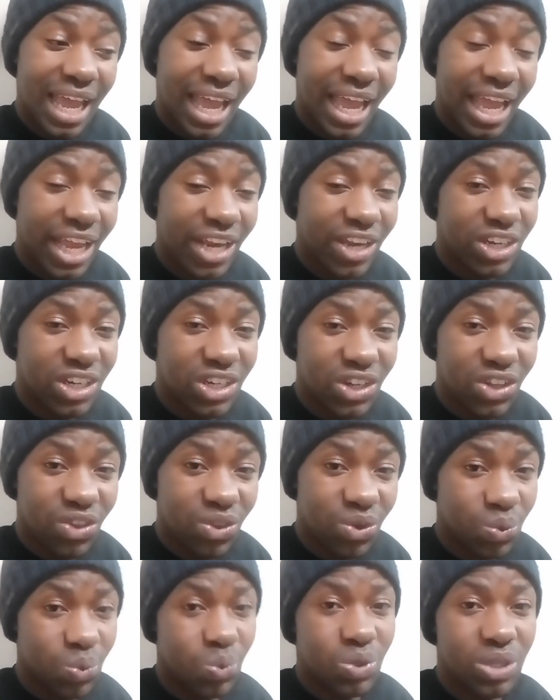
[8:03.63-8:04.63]
and
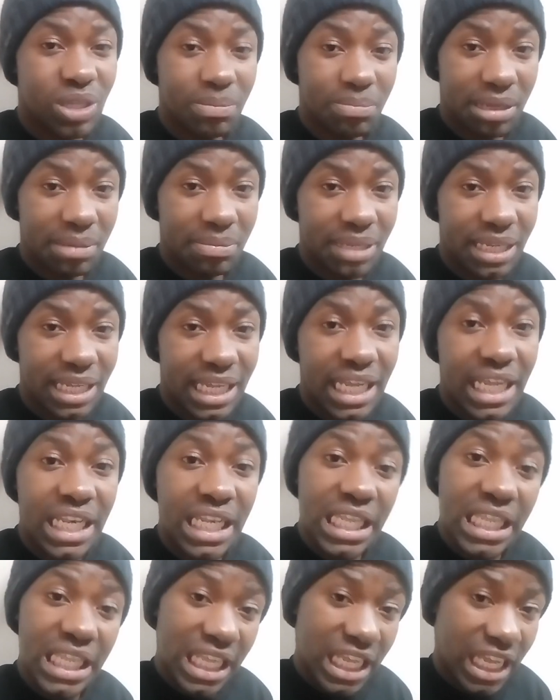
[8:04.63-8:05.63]
threw the baby
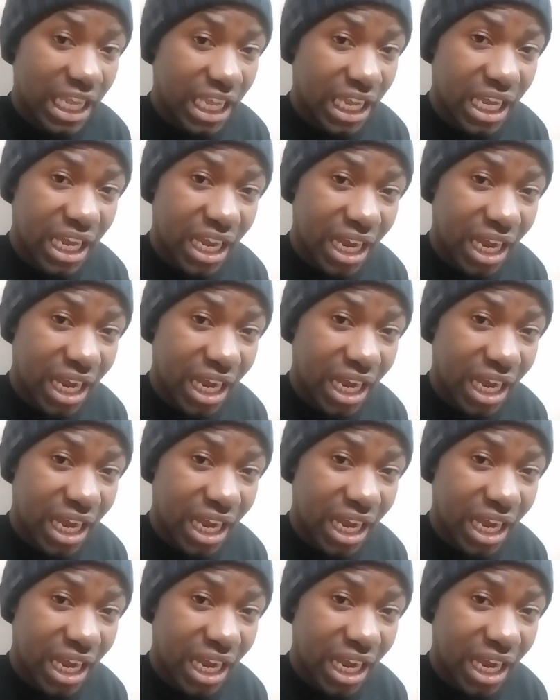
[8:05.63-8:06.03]
in there.